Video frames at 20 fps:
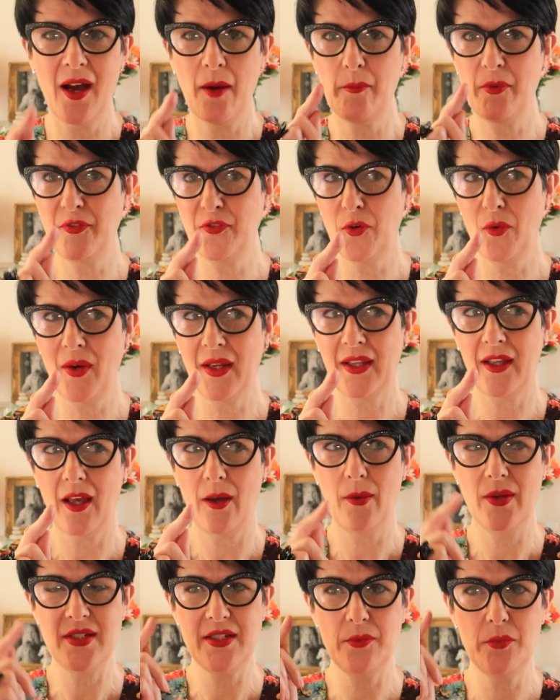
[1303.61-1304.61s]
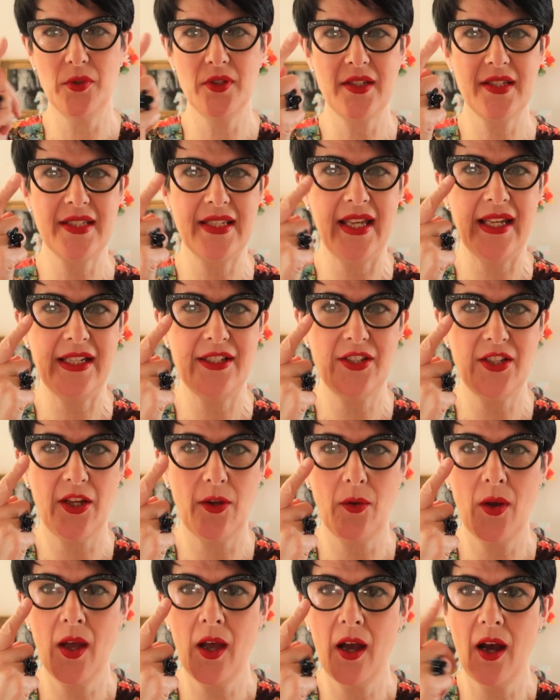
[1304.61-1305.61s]
Before I go, I did want to say to
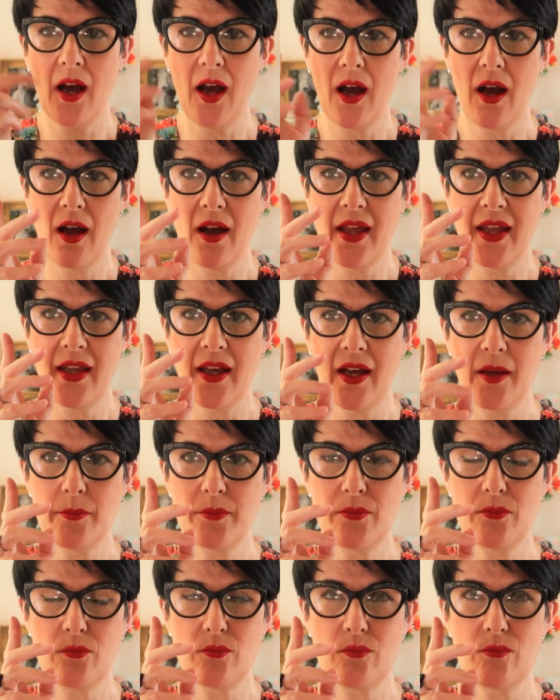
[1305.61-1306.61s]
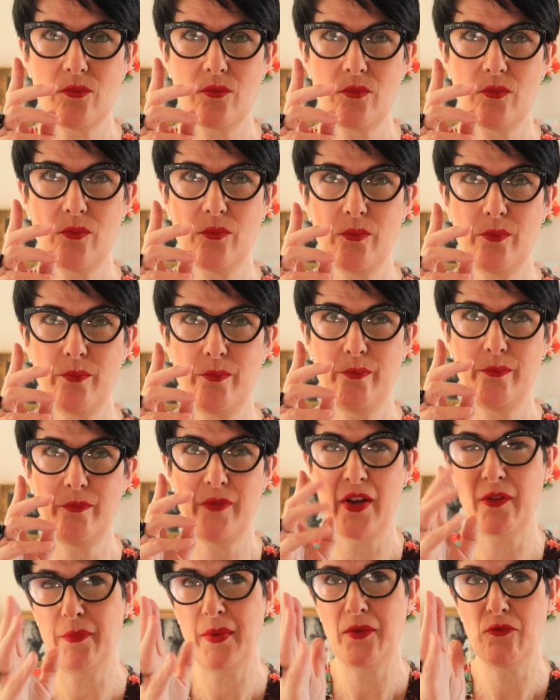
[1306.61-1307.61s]
you,
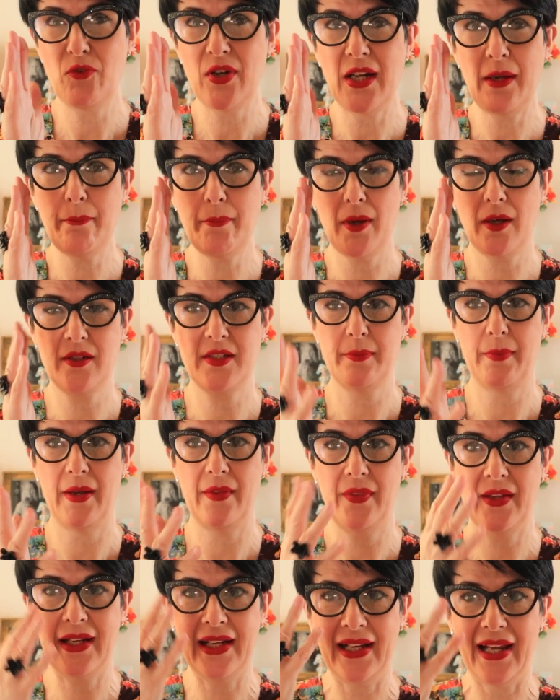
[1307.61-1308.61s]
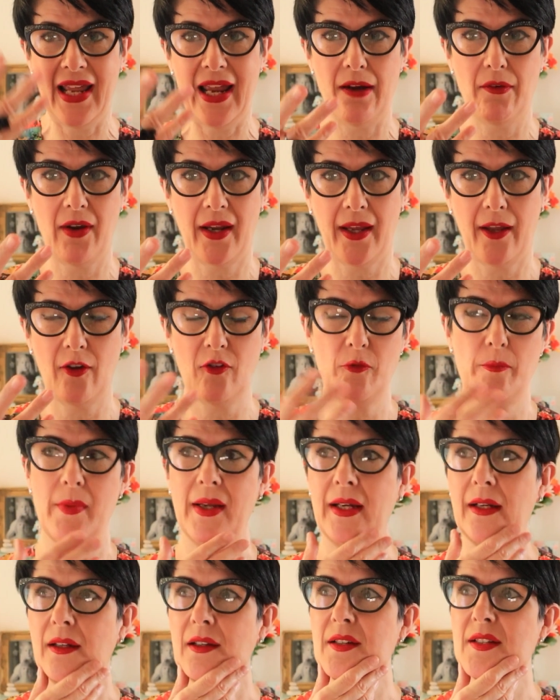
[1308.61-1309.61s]
I've been really bugged about the glare I get off my
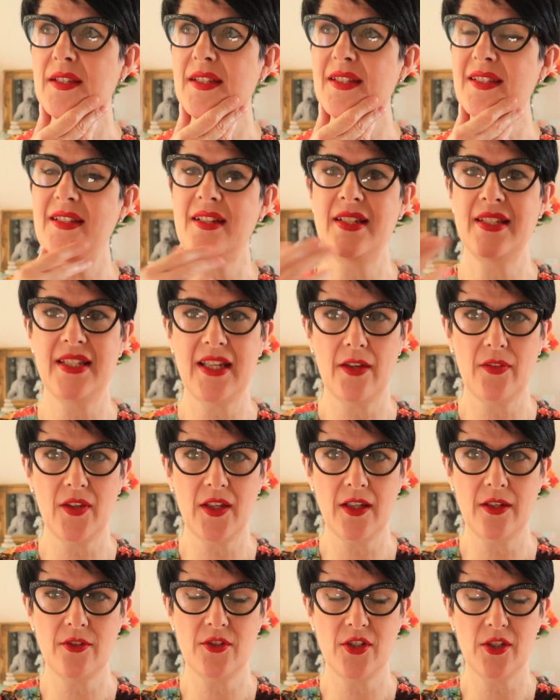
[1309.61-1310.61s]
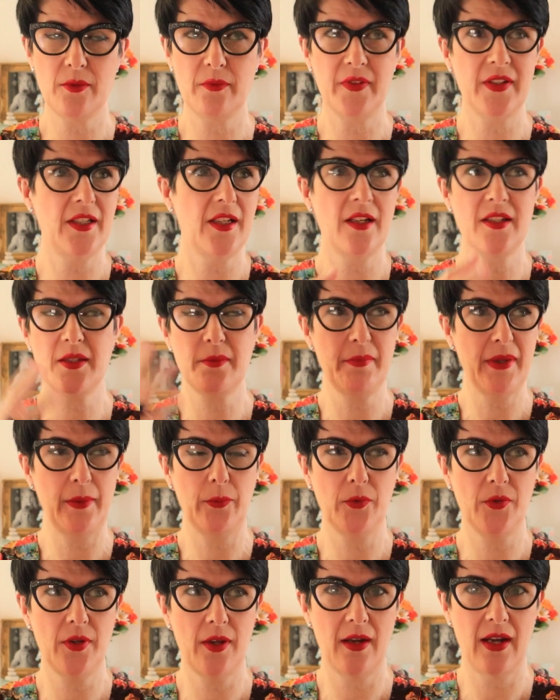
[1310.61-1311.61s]
glasses, and I see other YouTube videos and
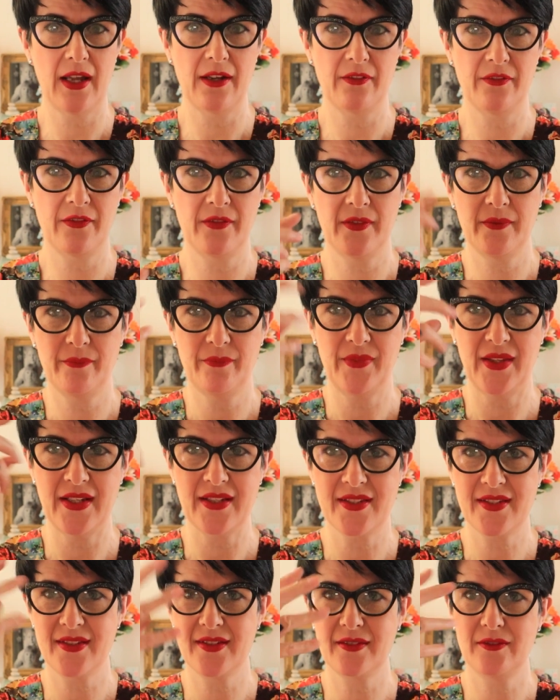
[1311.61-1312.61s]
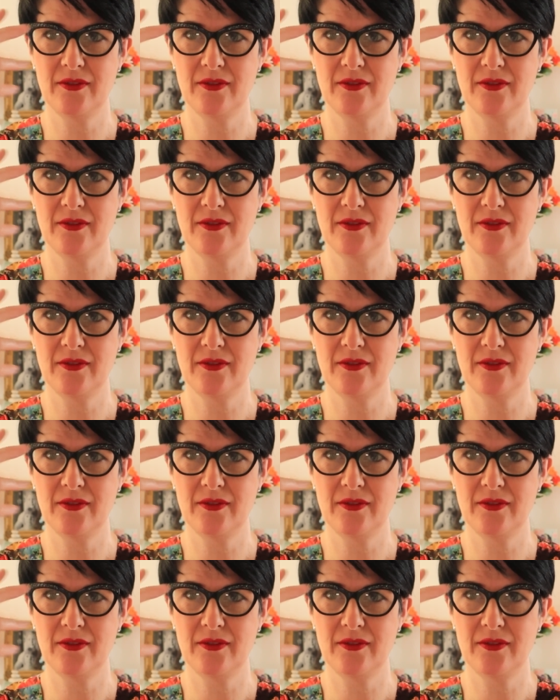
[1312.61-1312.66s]
people don't have this